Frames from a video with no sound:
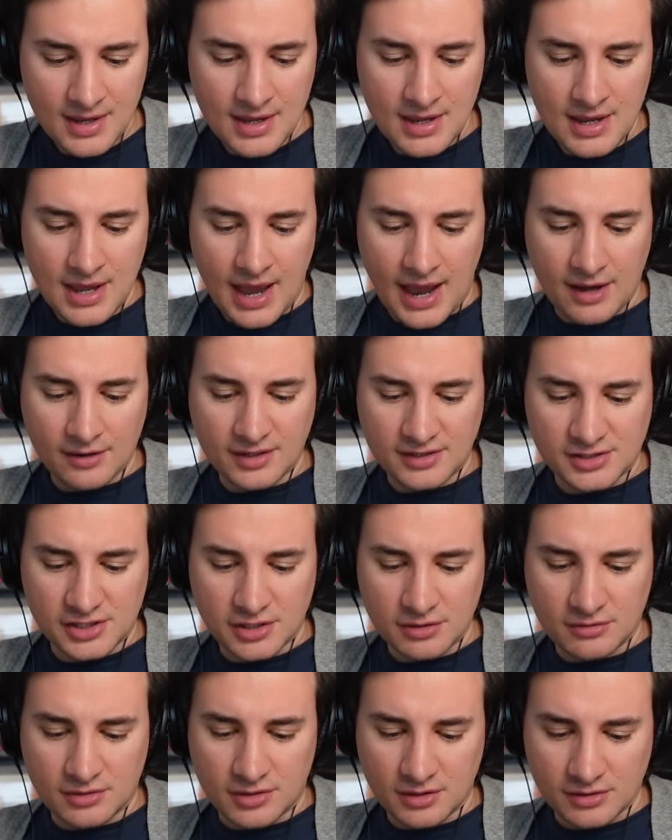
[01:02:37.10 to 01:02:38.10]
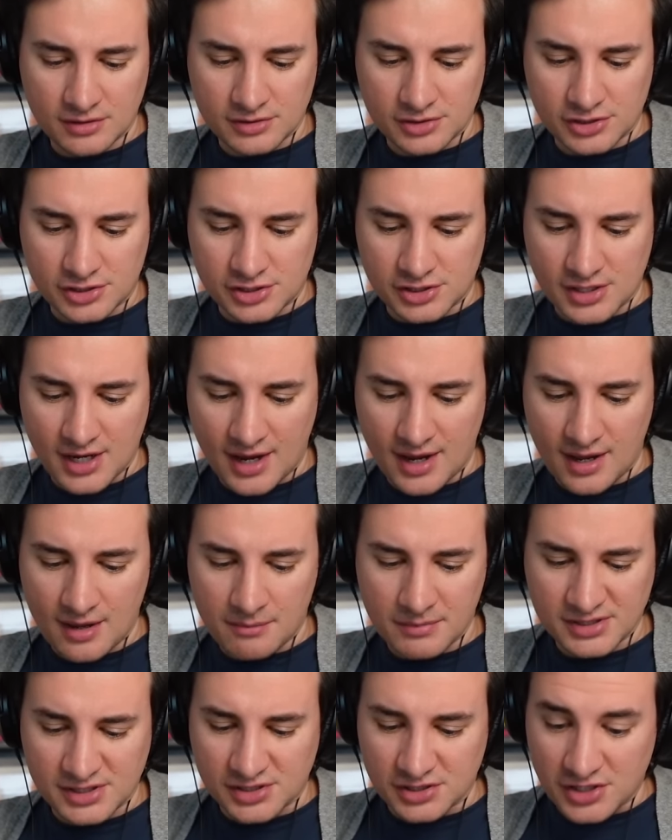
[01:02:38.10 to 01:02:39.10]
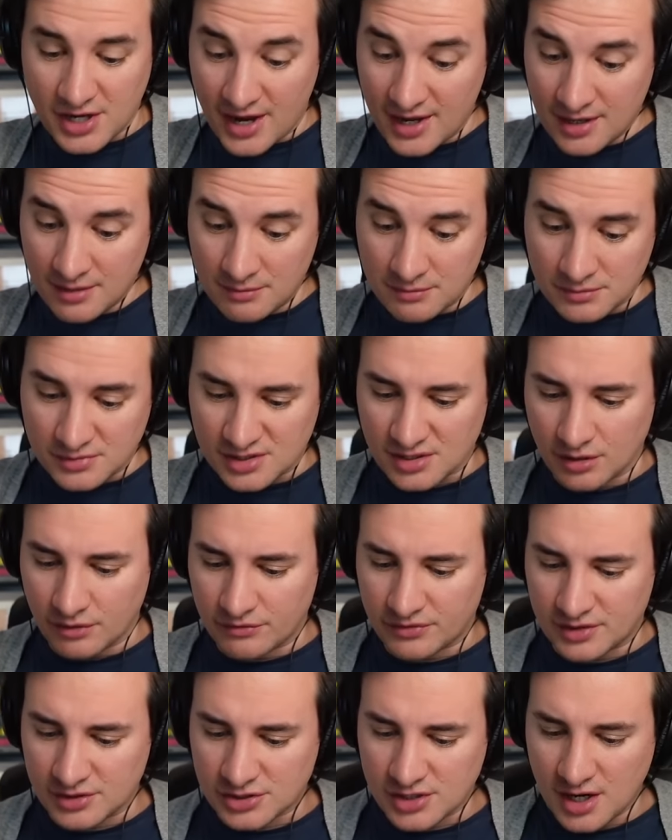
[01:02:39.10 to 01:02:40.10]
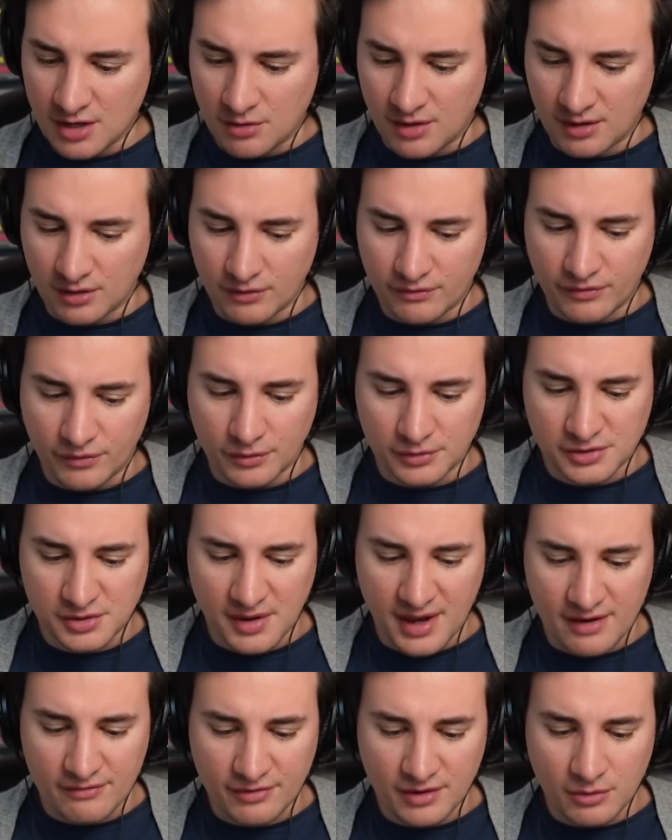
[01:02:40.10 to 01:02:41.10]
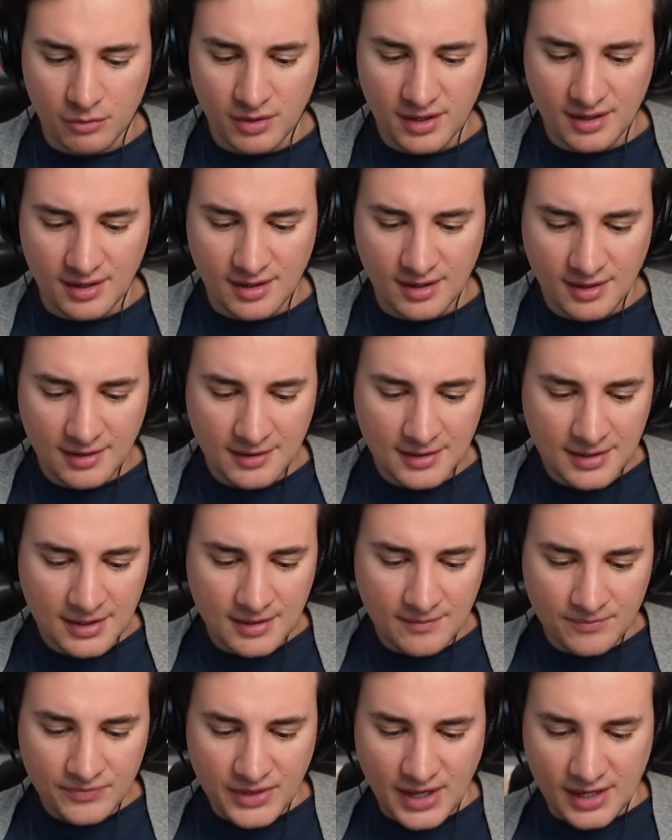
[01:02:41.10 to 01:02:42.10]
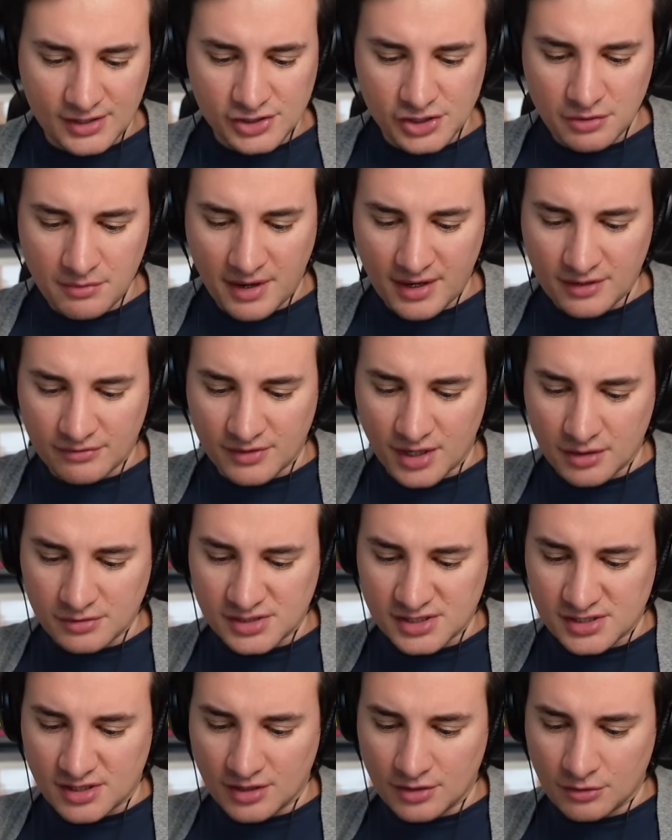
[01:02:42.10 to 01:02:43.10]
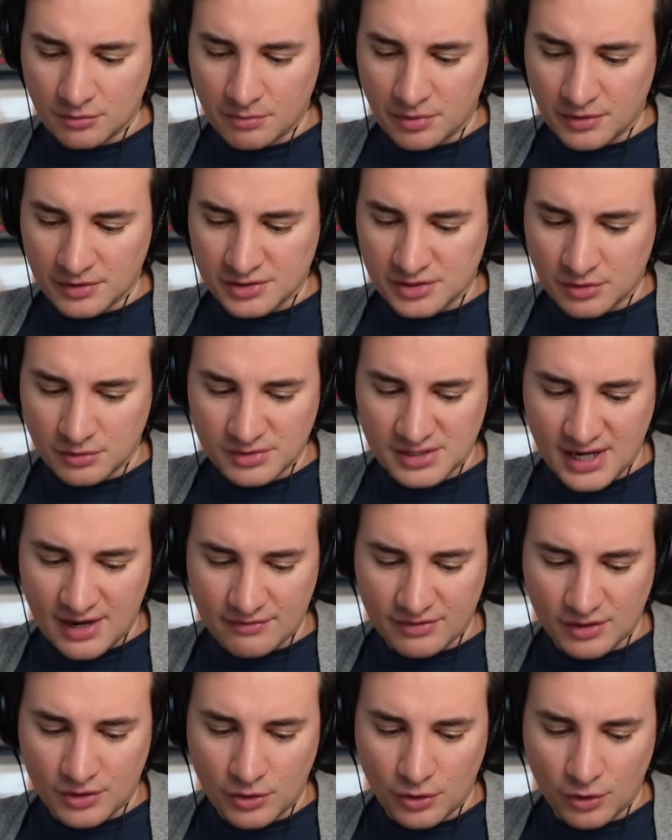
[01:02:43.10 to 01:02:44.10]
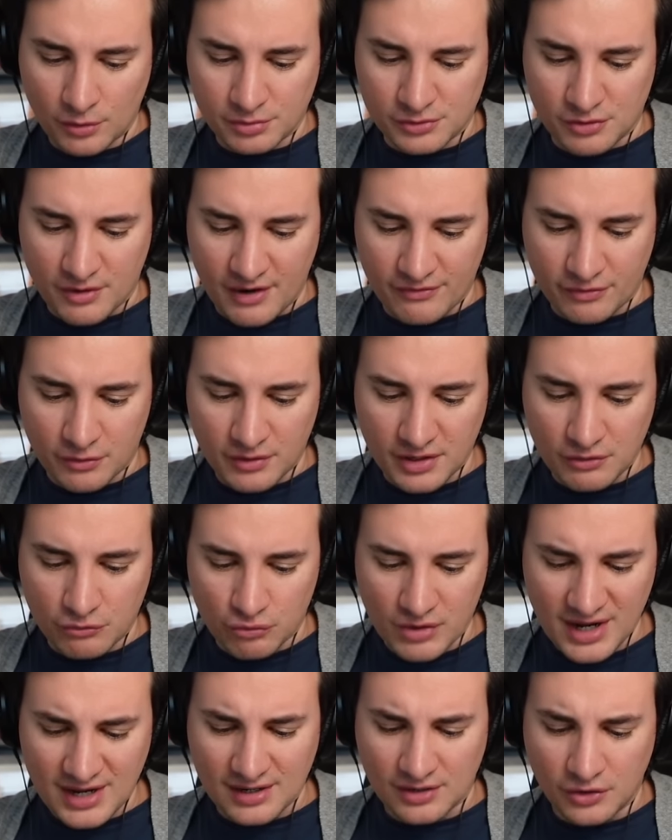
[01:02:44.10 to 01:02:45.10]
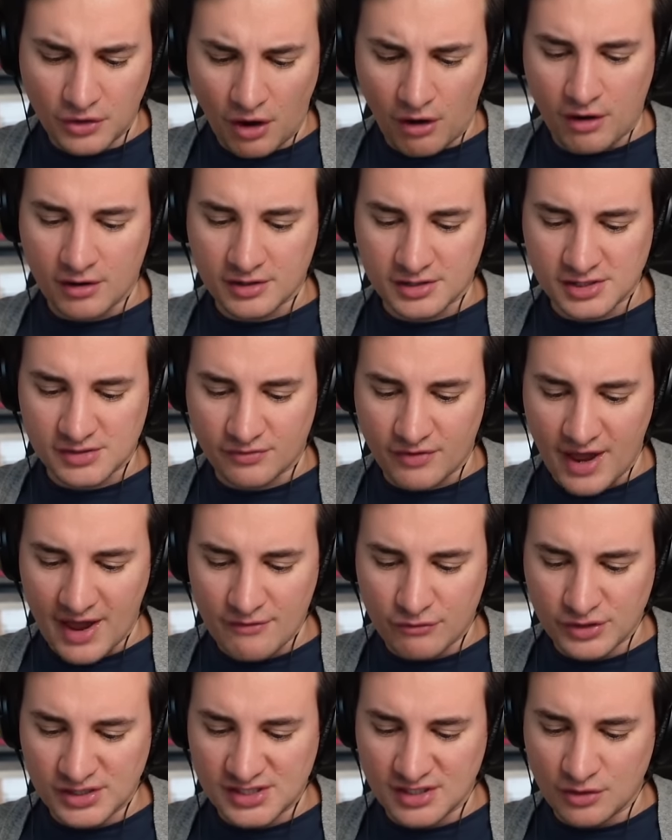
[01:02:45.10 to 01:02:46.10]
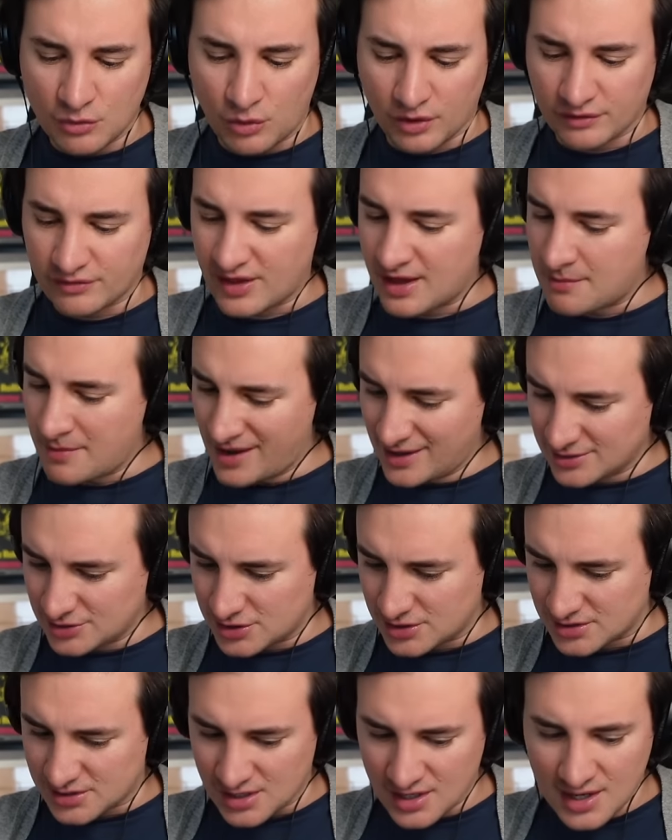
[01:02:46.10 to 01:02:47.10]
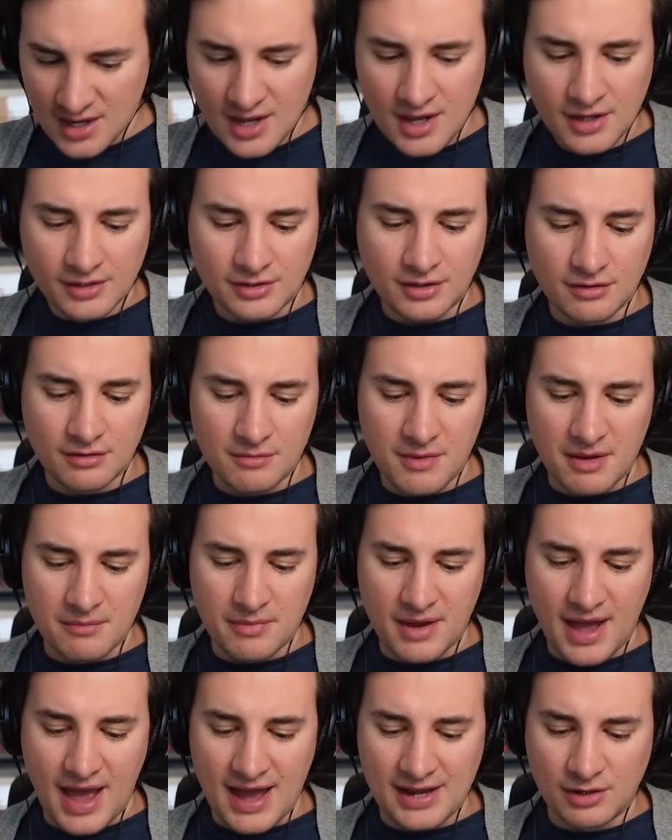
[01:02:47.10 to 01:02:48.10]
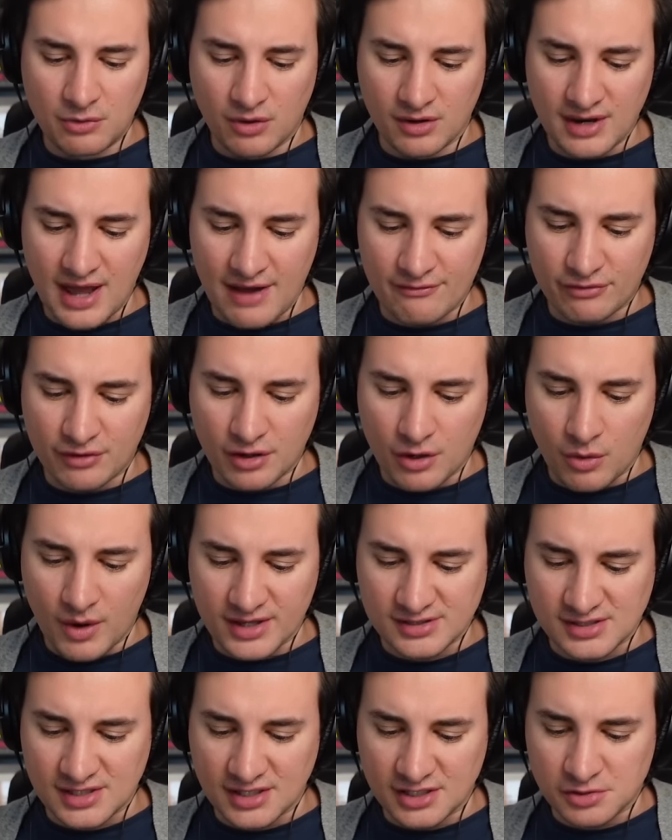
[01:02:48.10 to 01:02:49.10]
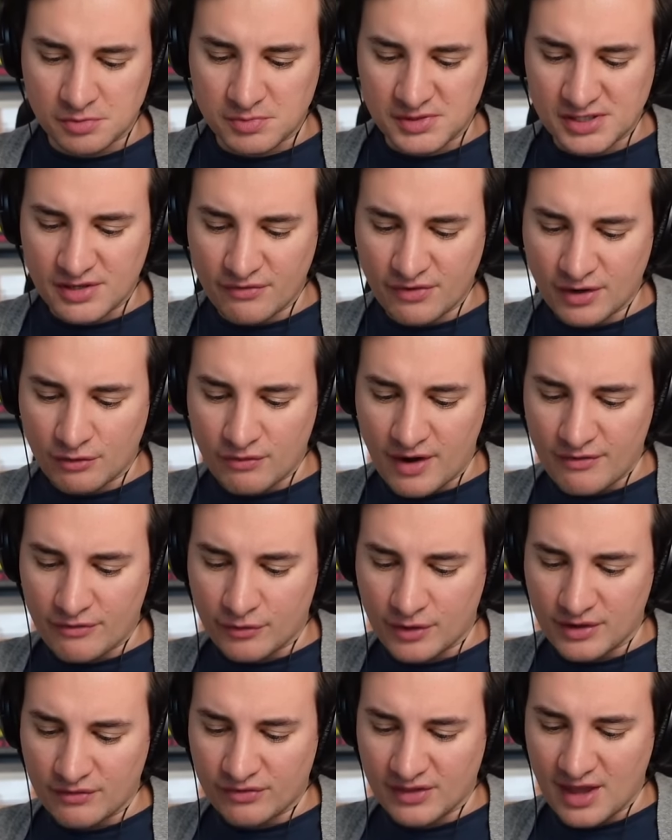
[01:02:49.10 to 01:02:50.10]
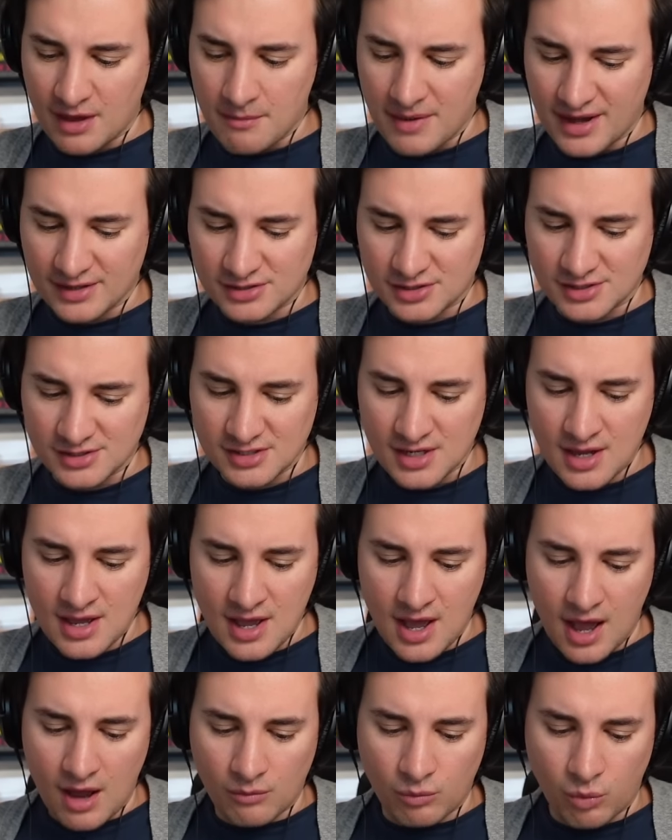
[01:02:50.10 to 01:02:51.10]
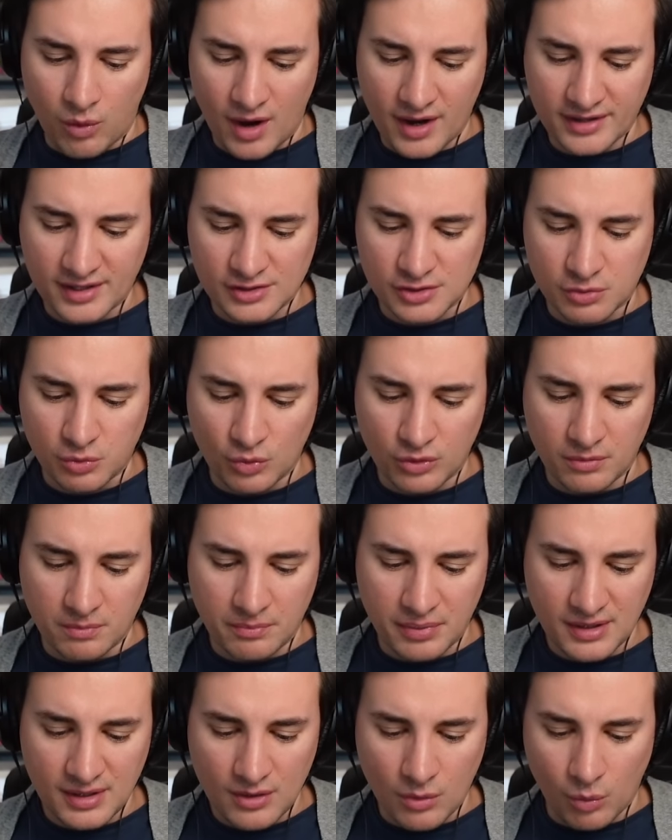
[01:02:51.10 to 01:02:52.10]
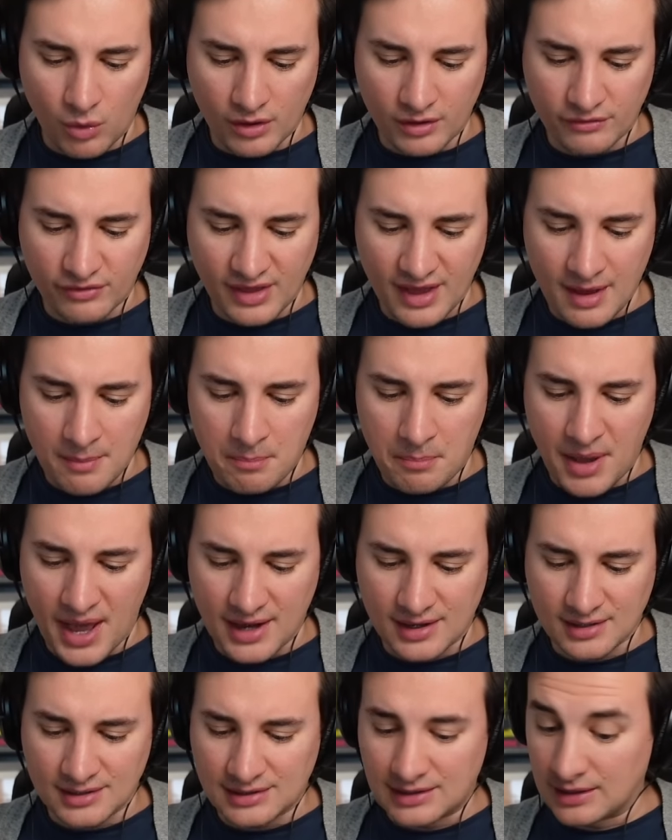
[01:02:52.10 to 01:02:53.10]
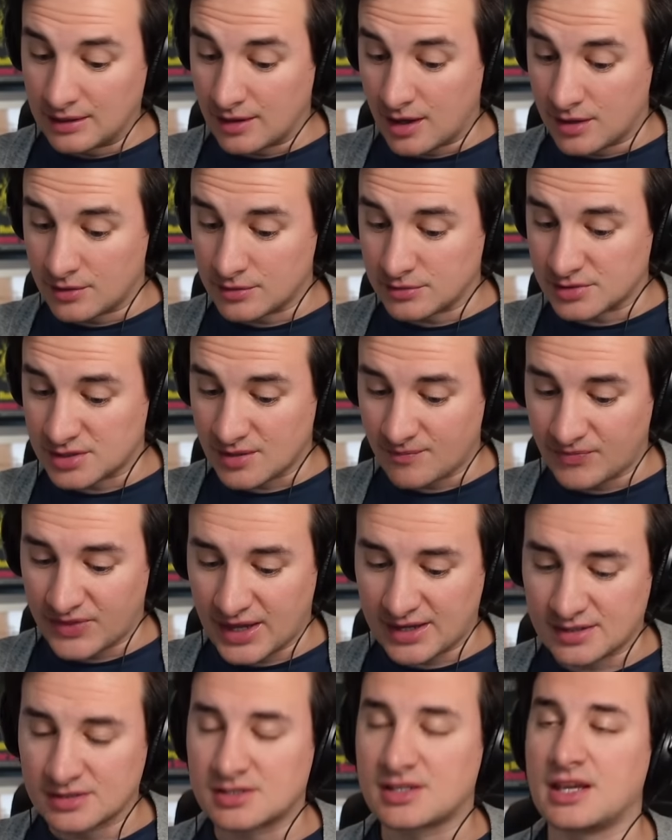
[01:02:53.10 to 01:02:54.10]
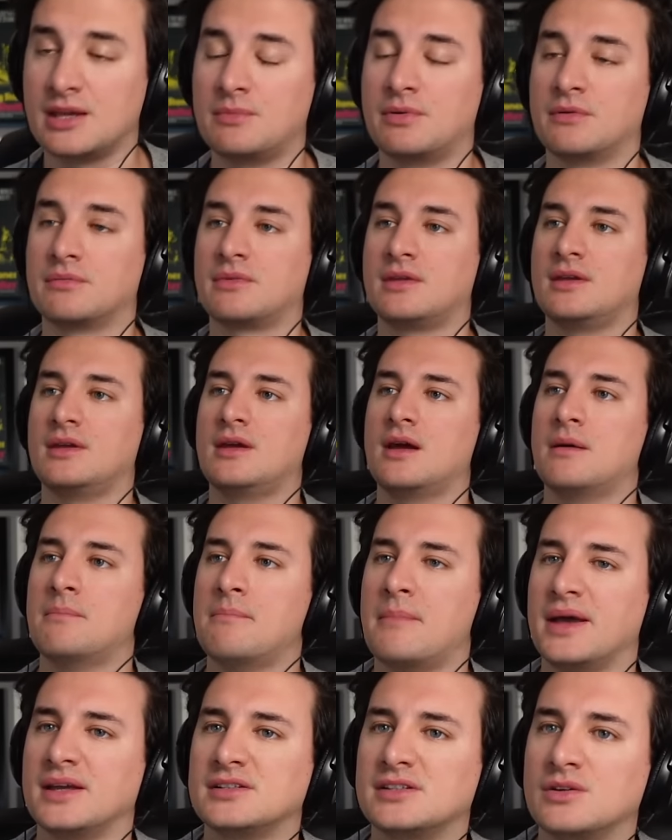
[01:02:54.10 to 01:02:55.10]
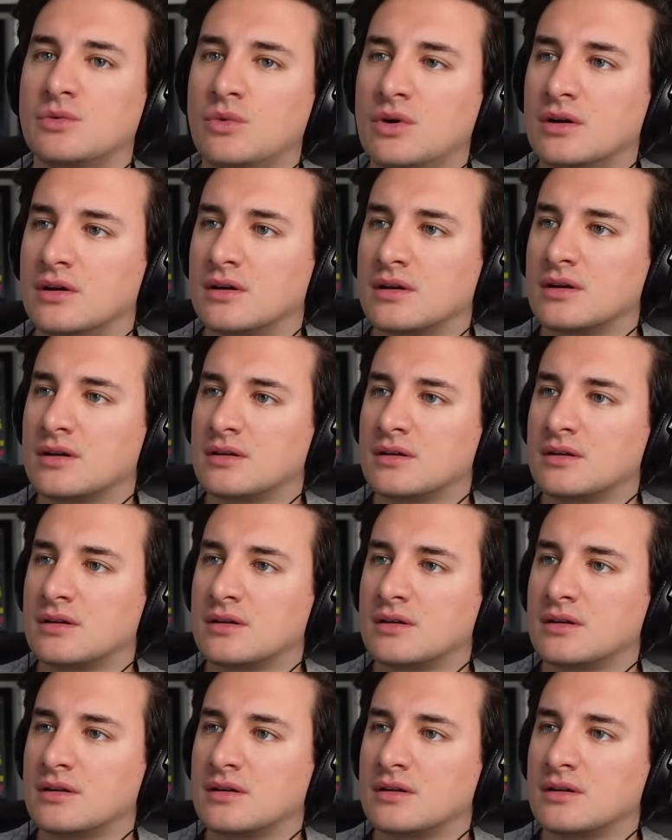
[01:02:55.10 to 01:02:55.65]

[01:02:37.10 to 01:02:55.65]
Howdy to you, Dutch. Uh, Mr. James, love the show. I look forward to it every week. As you may have noticed, the Young Bucks always have the corpse referee Rick Knox for every single one of their matches. Do you remember anyone ever requesting a specific referee for their matches and why this would be one of their peccadillos? Thanks, keep up the amazing work.